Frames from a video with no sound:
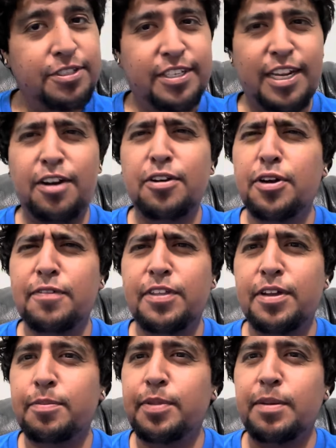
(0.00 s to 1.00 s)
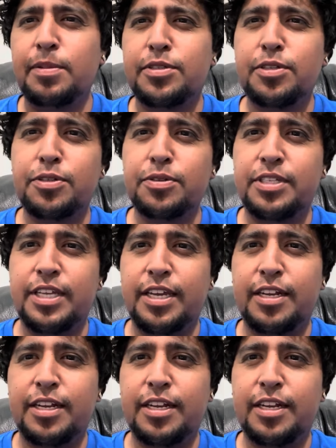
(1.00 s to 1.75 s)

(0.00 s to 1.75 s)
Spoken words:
tin. I don't know if they'll be able to do tin.